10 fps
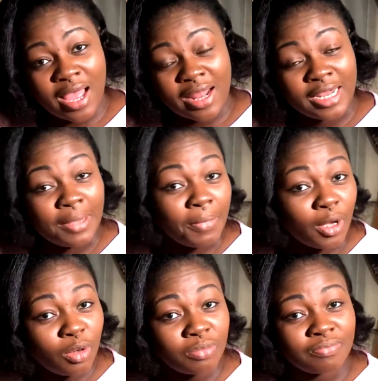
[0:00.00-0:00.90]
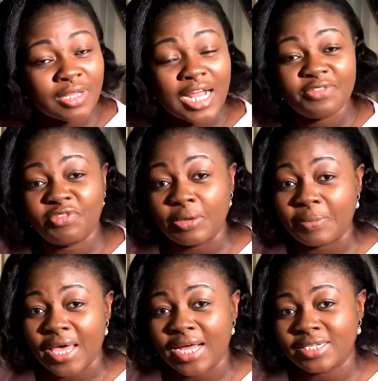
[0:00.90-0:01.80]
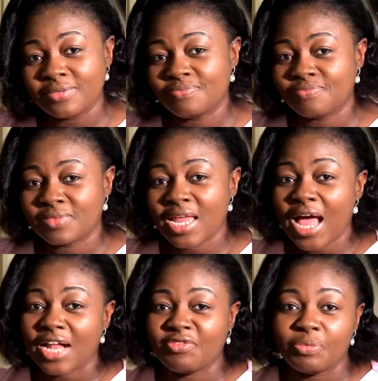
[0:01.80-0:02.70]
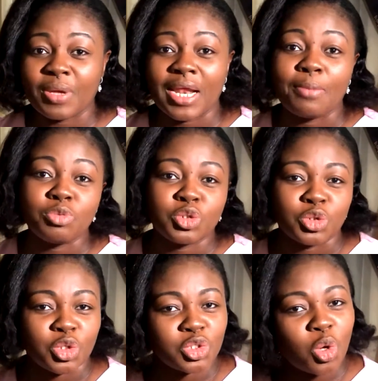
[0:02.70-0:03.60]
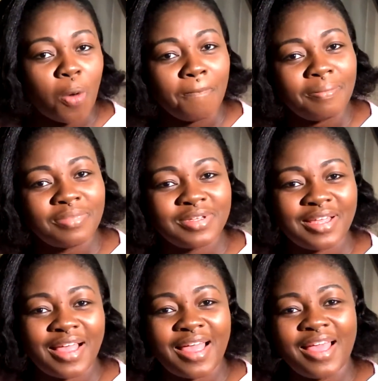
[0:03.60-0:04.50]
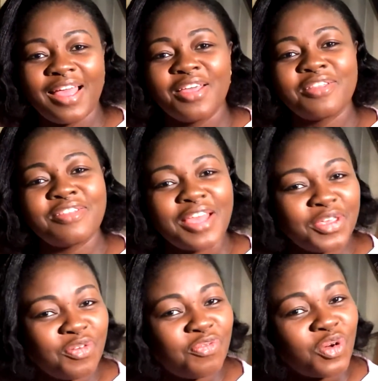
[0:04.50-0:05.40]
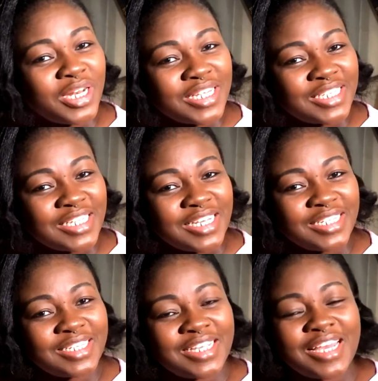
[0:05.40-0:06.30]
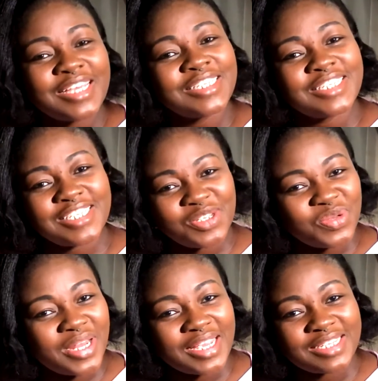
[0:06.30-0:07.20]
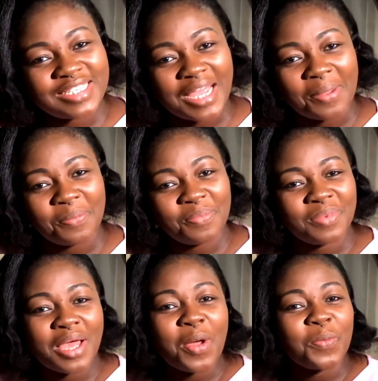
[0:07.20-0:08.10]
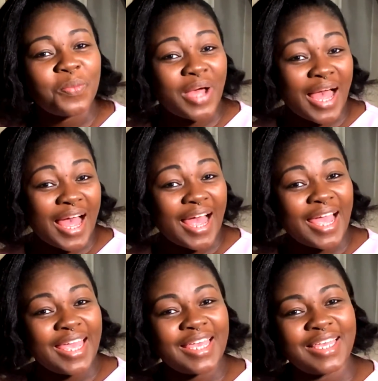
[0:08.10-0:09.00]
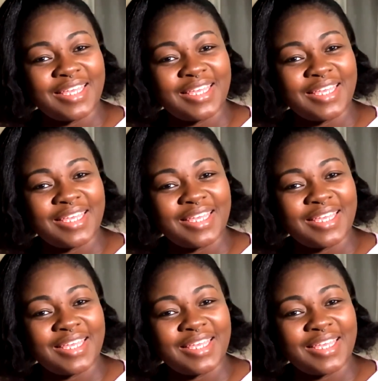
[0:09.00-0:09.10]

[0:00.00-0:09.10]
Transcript: an email at fibian@fibianamusho.com. Thank you for listening. See you next time. Bye.